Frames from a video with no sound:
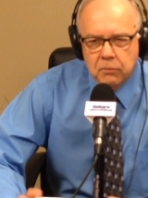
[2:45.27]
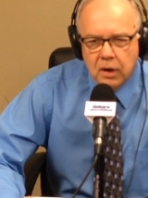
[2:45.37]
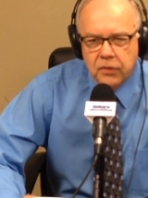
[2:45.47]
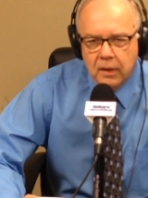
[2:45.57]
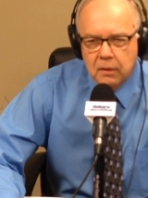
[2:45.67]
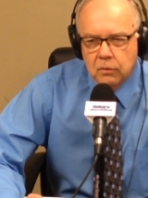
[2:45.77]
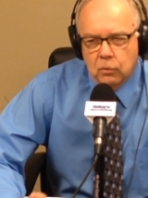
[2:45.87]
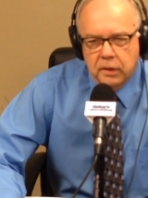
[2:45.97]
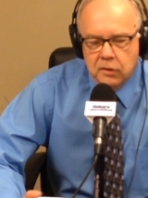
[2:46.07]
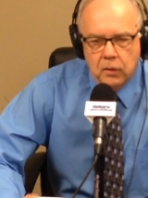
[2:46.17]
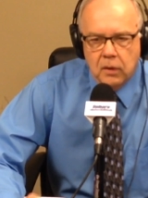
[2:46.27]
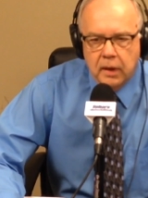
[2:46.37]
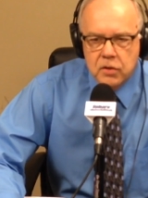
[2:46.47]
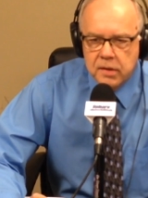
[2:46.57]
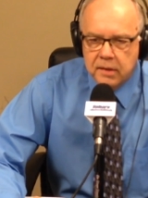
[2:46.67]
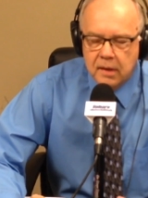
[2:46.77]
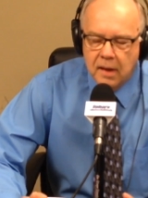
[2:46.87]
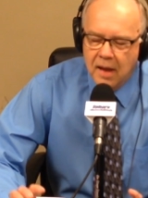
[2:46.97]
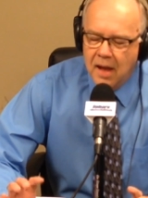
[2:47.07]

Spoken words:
Martha, what's going on? She said,